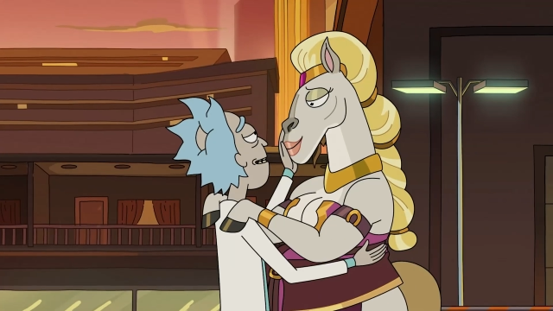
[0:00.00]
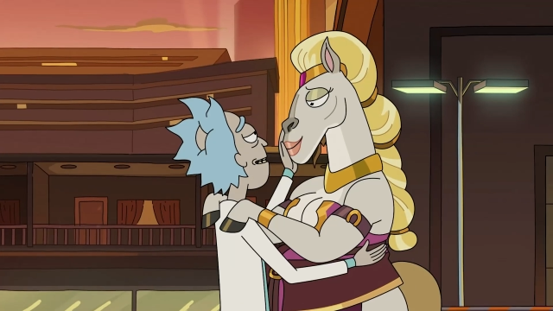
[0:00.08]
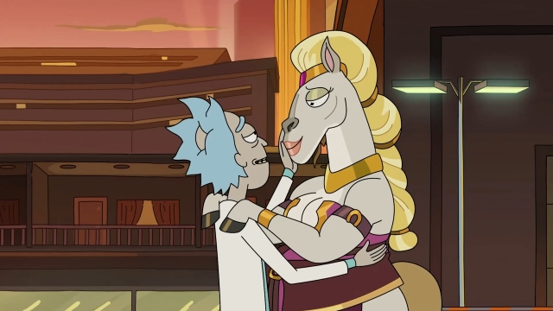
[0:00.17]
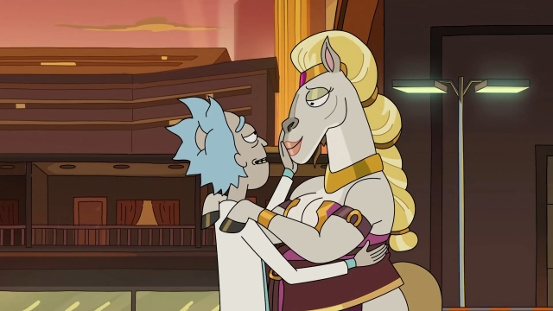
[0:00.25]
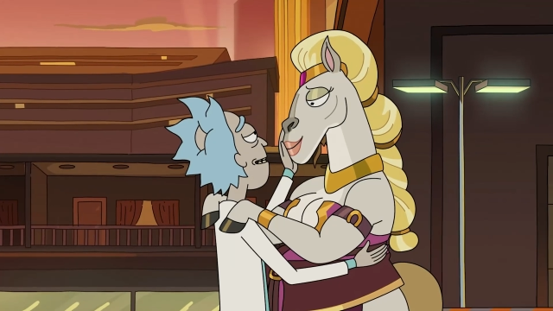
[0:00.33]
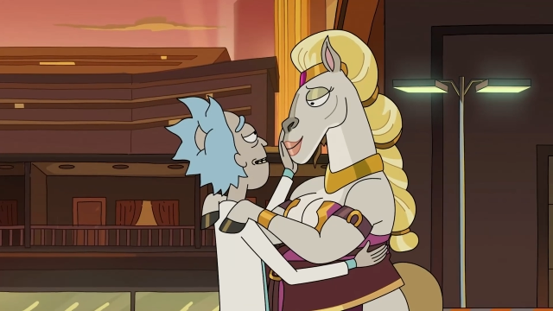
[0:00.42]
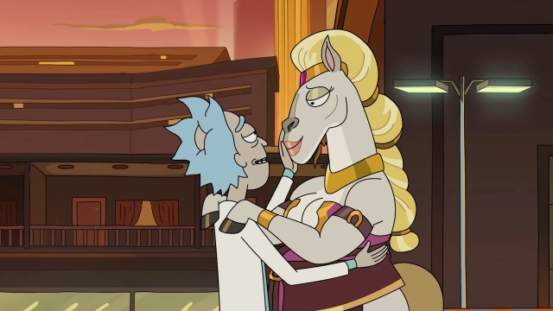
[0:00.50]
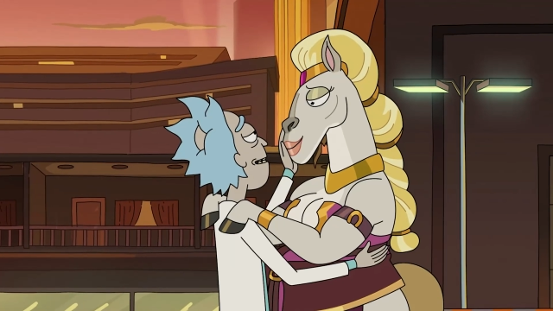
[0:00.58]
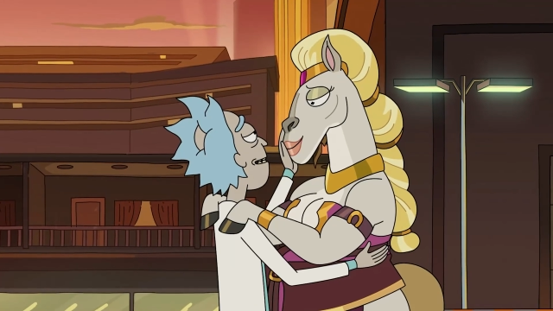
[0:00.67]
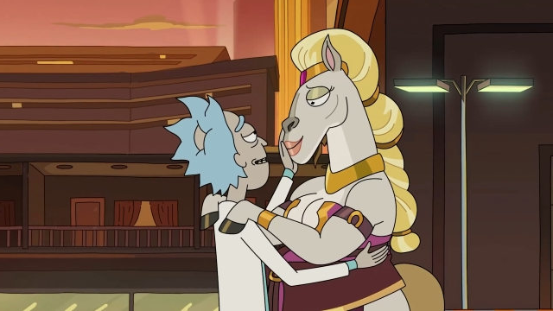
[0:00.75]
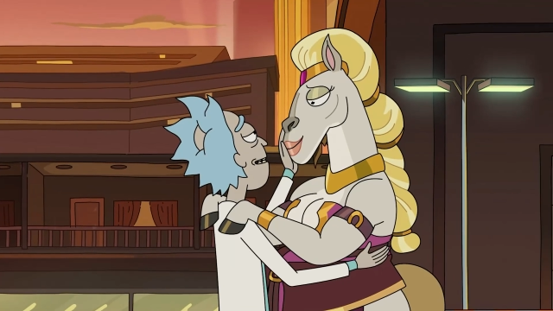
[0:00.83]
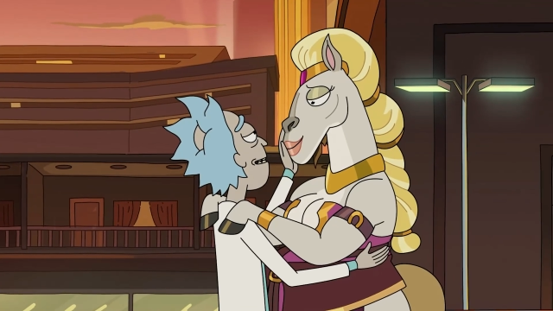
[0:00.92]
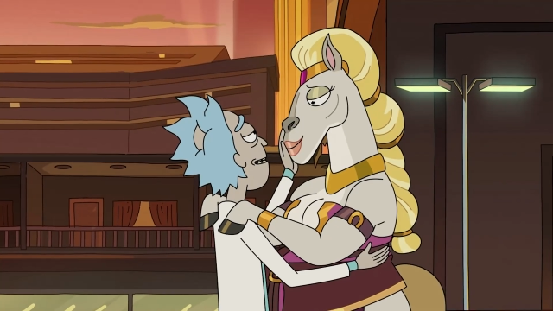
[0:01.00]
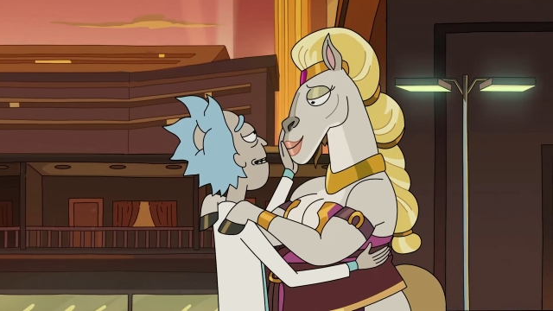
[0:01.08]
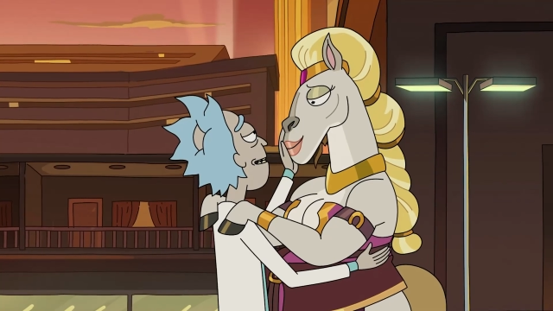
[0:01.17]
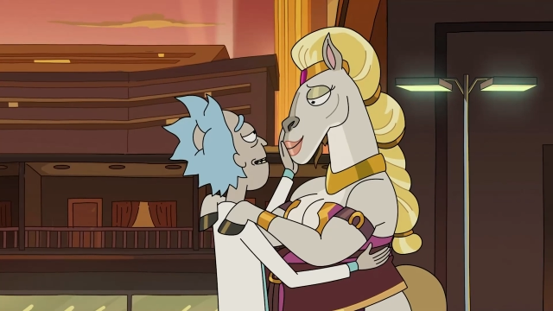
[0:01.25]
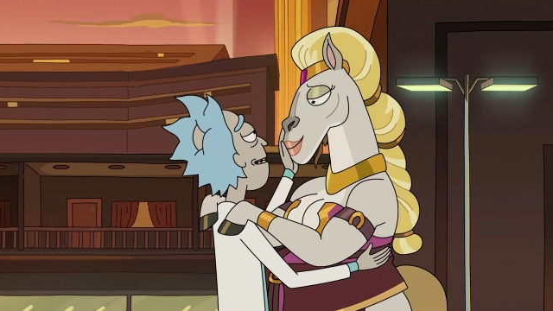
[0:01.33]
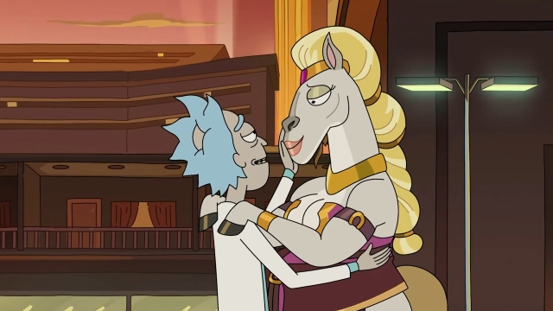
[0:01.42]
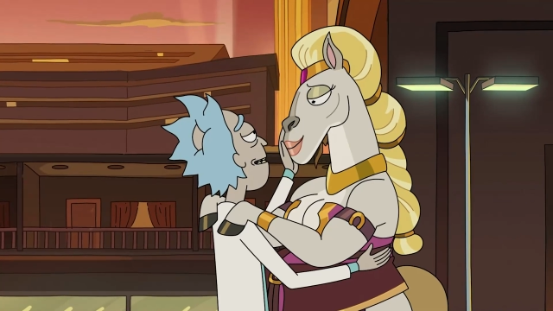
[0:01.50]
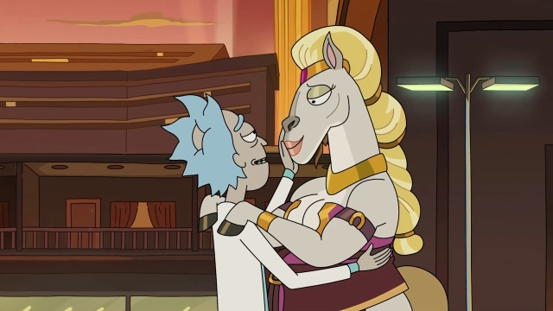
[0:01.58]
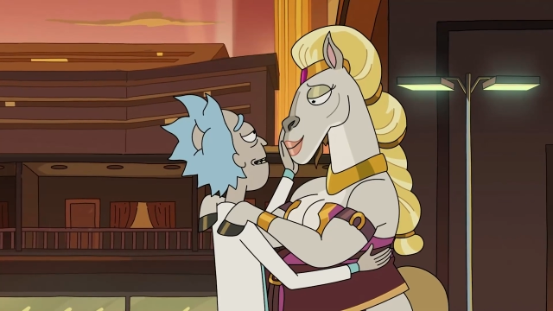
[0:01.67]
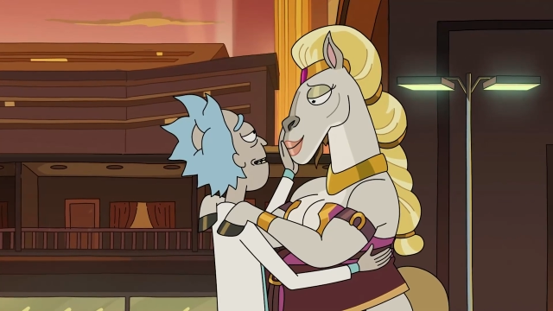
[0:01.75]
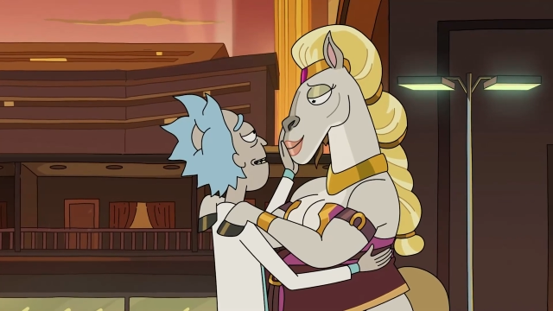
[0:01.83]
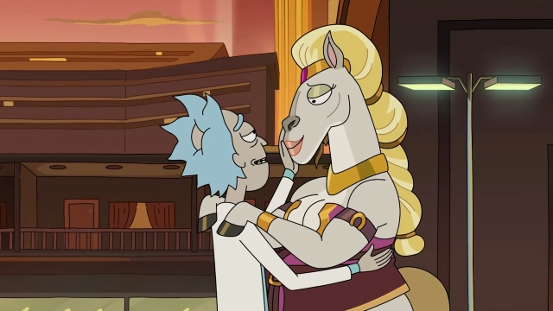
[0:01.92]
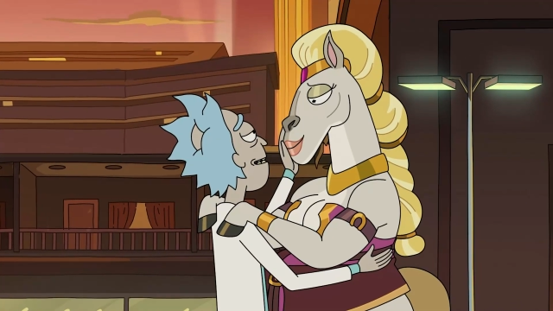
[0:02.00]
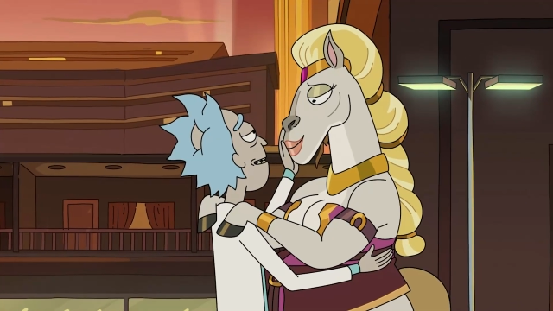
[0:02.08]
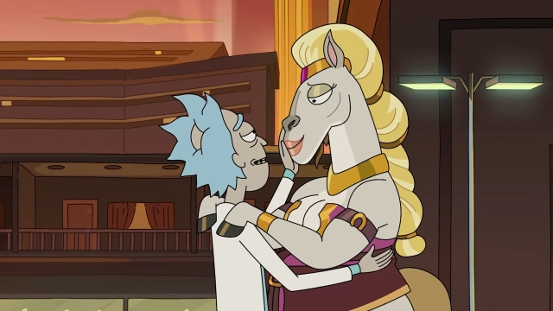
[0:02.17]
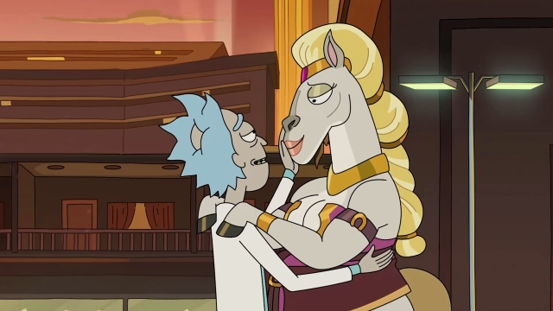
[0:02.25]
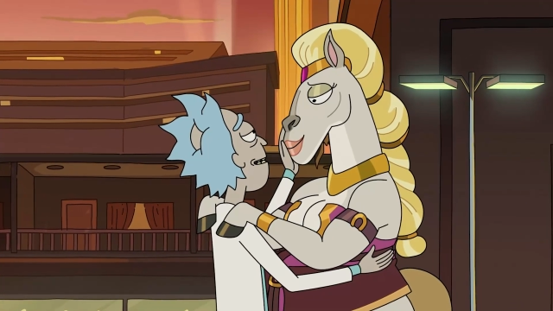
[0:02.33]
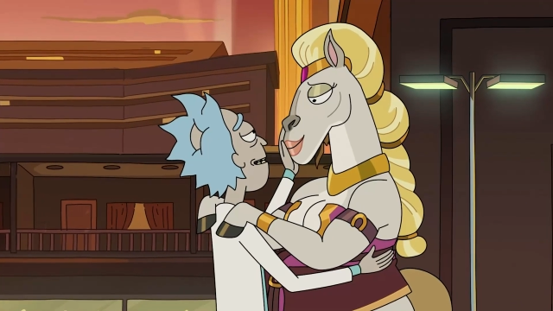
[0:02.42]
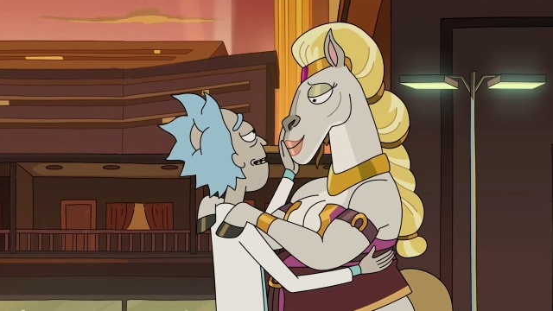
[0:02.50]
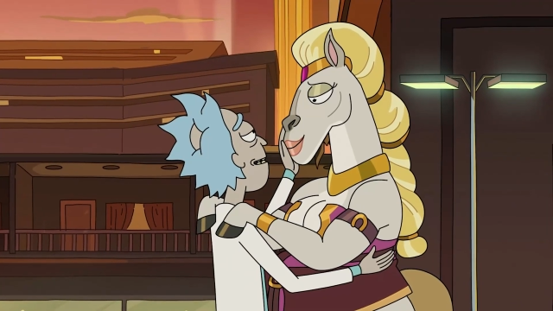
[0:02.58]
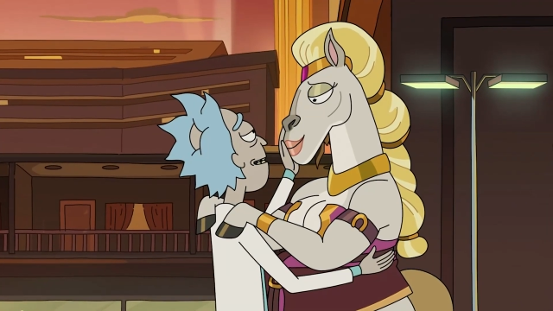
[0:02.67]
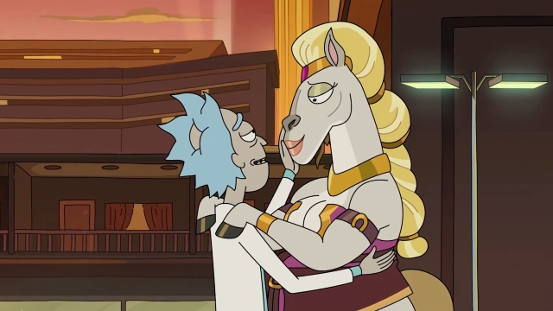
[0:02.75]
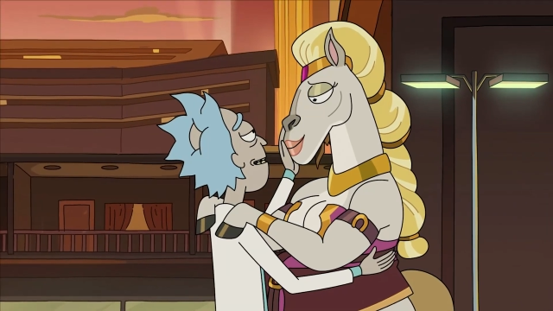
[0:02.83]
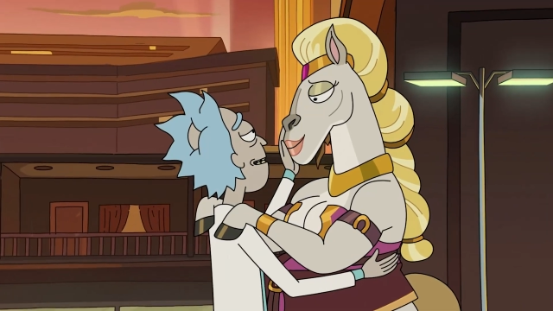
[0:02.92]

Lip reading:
No face is visible, so there are no lips to read.